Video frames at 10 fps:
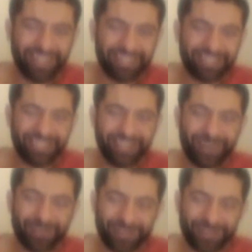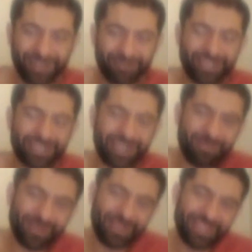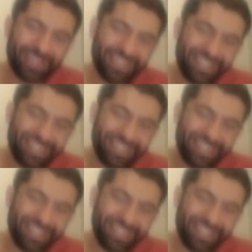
And she laughed and I felt happy.